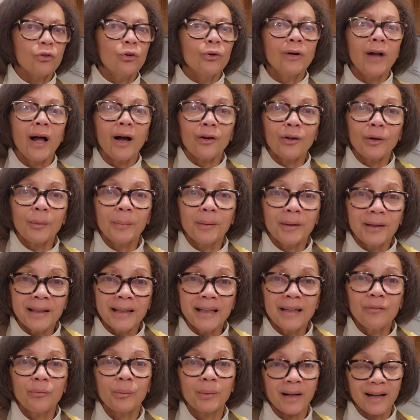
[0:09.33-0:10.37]
You're not going to
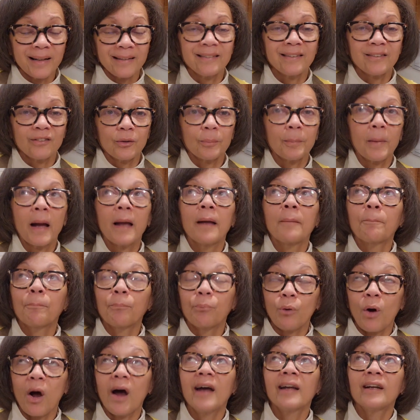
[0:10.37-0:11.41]
believe what I did to my
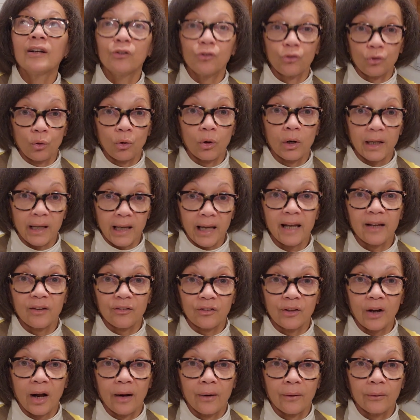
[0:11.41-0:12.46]
pride and joy
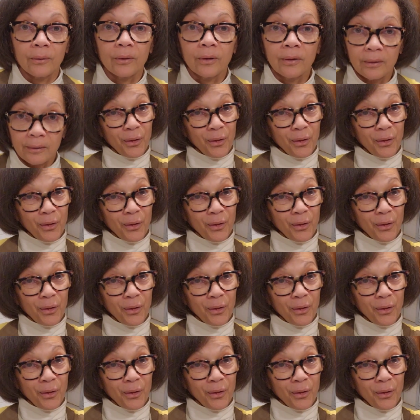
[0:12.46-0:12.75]
cast iron.